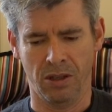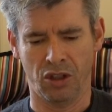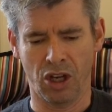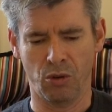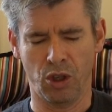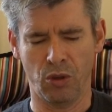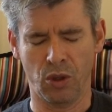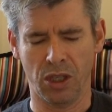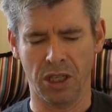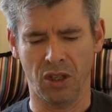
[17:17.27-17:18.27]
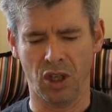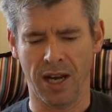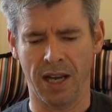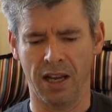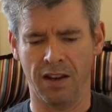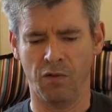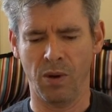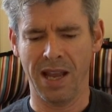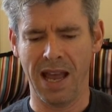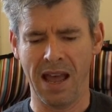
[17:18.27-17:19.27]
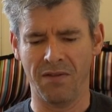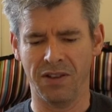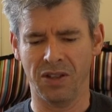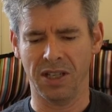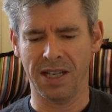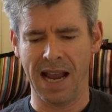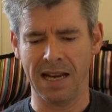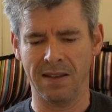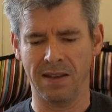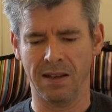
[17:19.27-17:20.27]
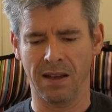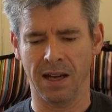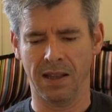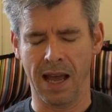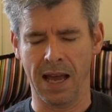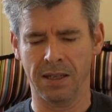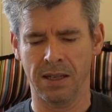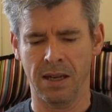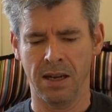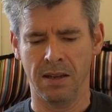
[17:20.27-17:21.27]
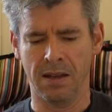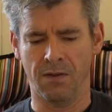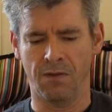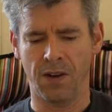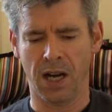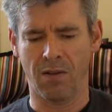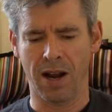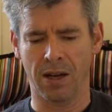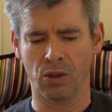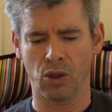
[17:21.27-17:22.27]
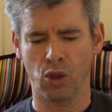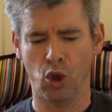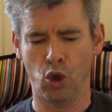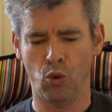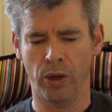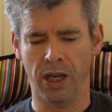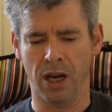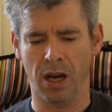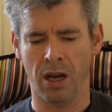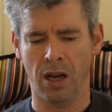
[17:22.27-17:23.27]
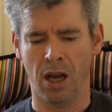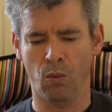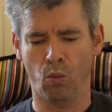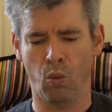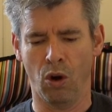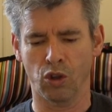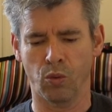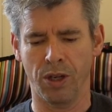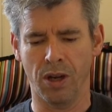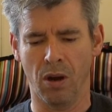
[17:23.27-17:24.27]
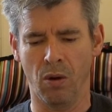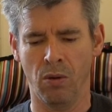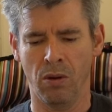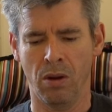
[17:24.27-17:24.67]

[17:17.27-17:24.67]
Don't you see, Jenna, if we ever did anything like that, they'd figure out who we are and what we know.